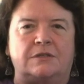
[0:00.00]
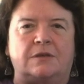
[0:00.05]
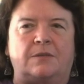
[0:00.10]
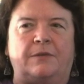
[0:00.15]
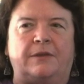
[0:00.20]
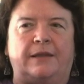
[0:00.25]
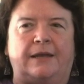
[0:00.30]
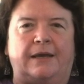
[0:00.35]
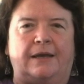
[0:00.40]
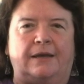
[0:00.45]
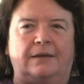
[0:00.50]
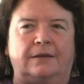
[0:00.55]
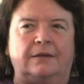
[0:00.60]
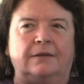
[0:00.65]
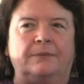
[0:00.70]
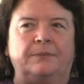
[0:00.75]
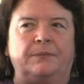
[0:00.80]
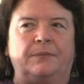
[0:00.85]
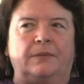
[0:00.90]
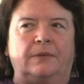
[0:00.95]
some of that
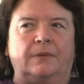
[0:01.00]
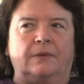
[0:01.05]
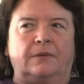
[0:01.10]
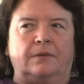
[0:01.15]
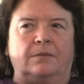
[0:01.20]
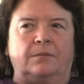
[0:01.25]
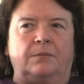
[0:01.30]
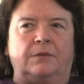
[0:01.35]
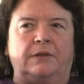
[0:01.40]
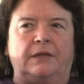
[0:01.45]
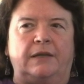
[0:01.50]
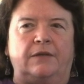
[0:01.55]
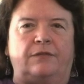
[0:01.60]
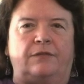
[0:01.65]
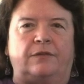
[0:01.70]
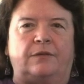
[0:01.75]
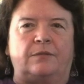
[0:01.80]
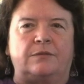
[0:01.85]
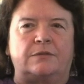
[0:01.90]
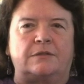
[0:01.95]
belief
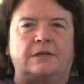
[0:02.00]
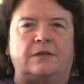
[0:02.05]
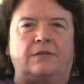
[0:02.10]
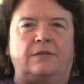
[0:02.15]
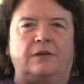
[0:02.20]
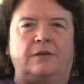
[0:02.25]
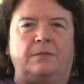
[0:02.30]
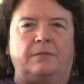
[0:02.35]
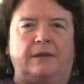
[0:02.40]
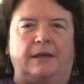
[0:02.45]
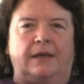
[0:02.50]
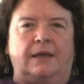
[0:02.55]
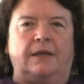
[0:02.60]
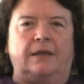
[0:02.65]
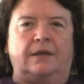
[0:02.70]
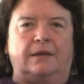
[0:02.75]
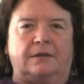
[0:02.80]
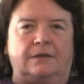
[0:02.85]
that was given to me.